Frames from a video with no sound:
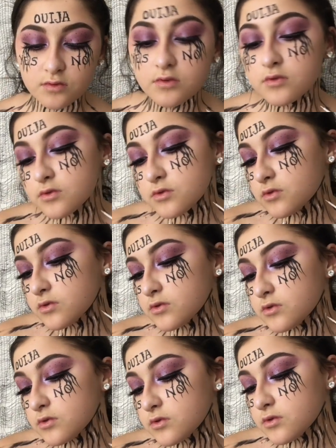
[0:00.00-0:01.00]
than
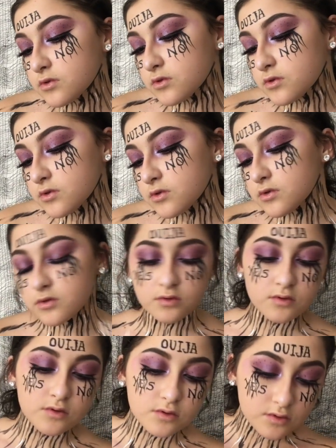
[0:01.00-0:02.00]
just black and
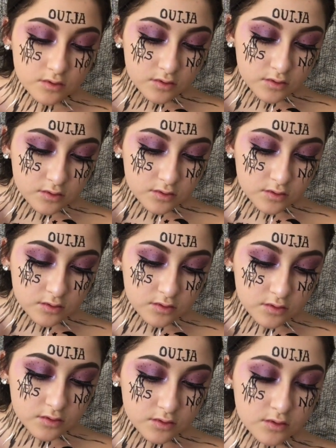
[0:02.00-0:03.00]
purple to this look.
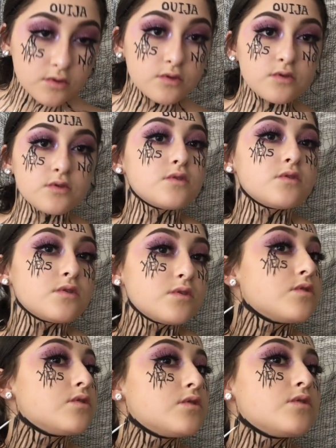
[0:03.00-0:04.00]
So I'm just
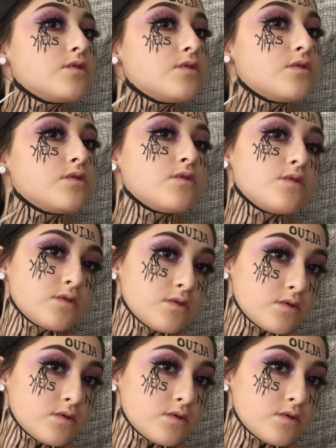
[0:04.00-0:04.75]
taking a NYX liquid